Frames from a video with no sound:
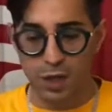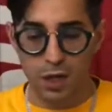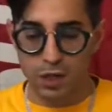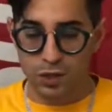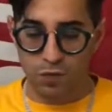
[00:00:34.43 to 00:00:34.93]

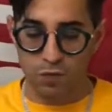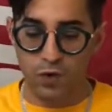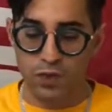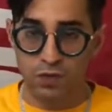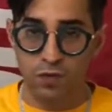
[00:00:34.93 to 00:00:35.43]
So
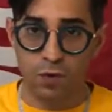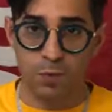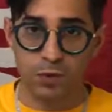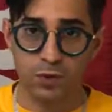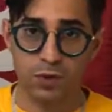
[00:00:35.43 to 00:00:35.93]
first and
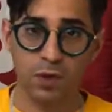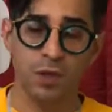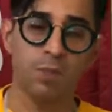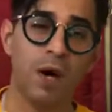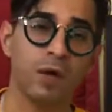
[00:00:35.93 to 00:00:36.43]
foremost, the
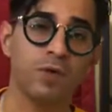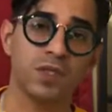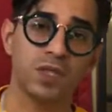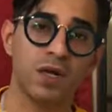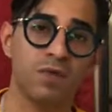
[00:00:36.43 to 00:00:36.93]
model
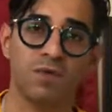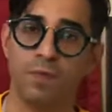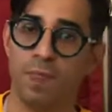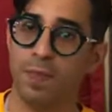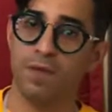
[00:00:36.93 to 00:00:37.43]
itself,
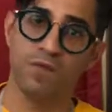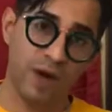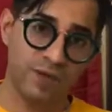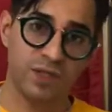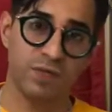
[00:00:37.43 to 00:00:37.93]

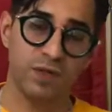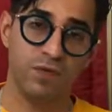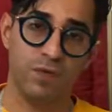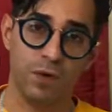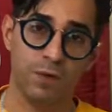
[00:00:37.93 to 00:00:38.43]

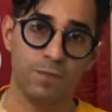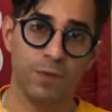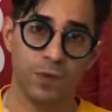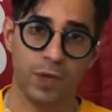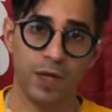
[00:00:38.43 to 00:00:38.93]
574,
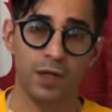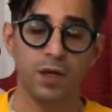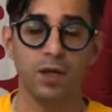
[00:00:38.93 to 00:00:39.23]
okay?